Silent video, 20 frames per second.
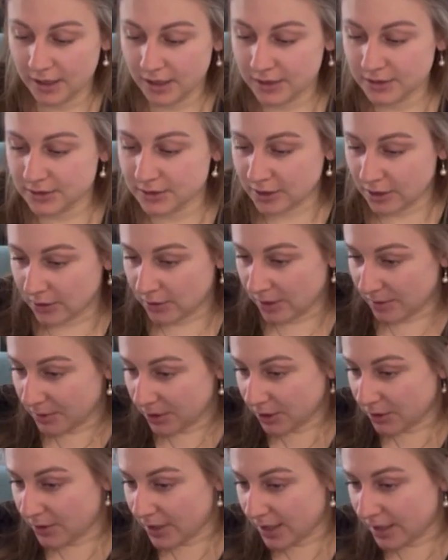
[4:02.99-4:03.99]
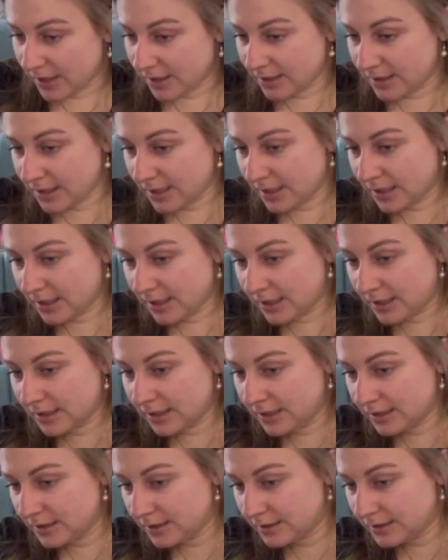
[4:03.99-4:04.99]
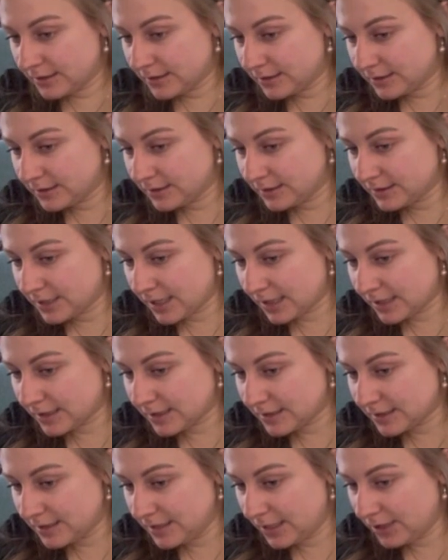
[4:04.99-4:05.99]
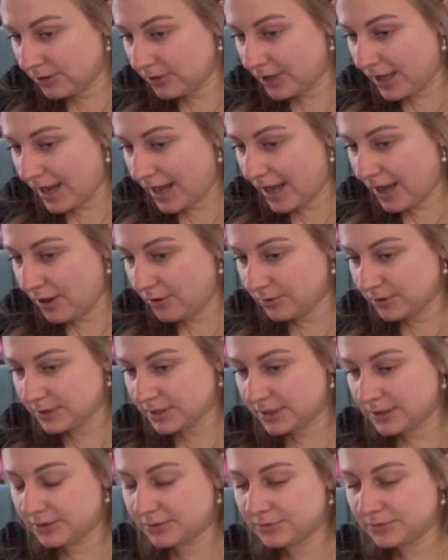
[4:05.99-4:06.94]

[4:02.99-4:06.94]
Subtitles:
So I'm going to go ahead and take this needle out.